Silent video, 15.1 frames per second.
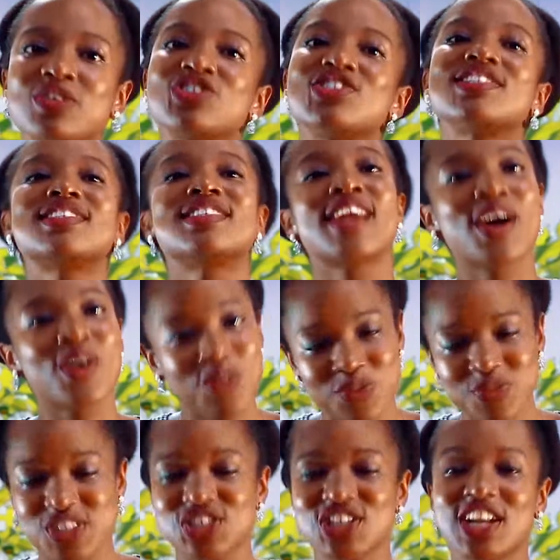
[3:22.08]
which is now
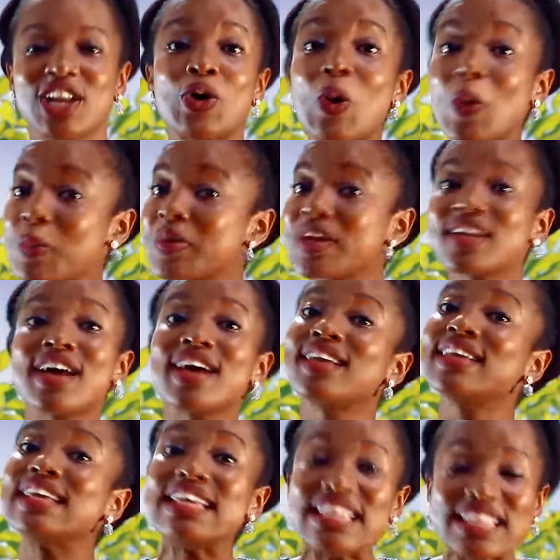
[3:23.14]
officially open and
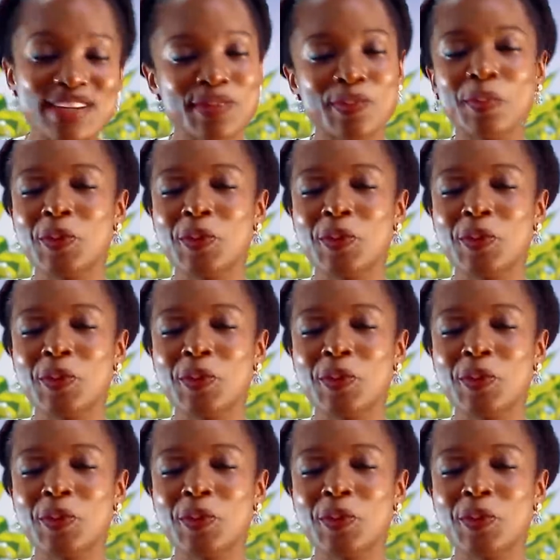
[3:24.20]
in